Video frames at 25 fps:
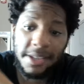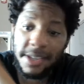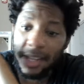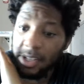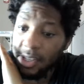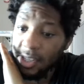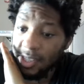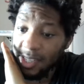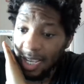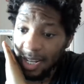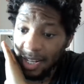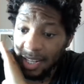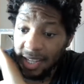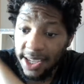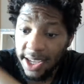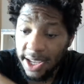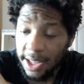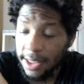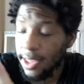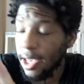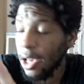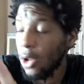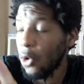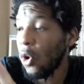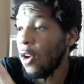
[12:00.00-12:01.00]
just had to get
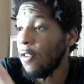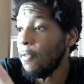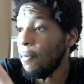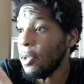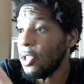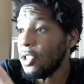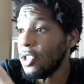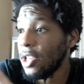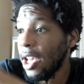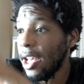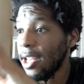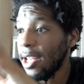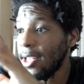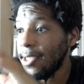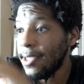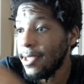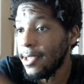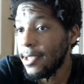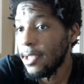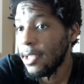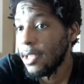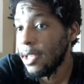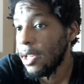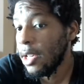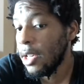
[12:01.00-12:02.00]
that off my chest
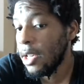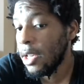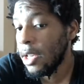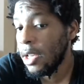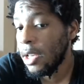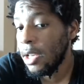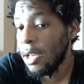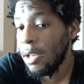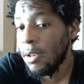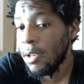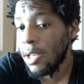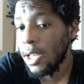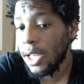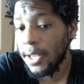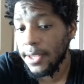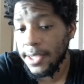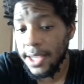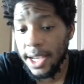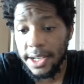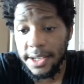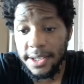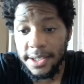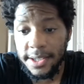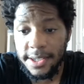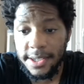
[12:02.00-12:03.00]
because I
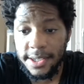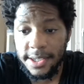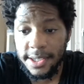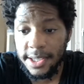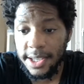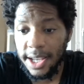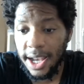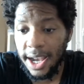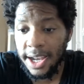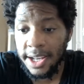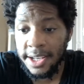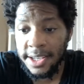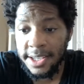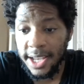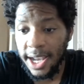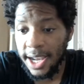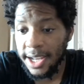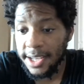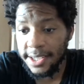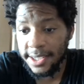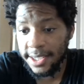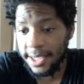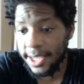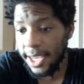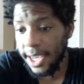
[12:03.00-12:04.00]
just
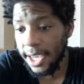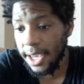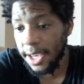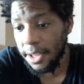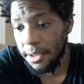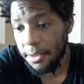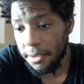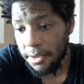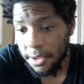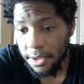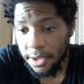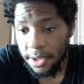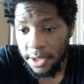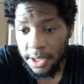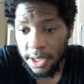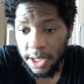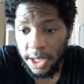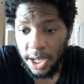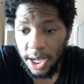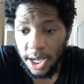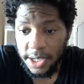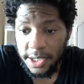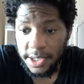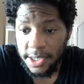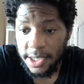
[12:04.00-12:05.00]
can't.
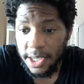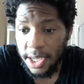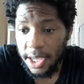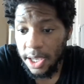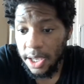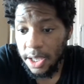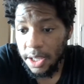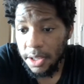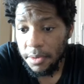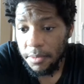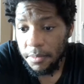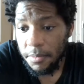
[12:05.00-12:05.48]
I just can't.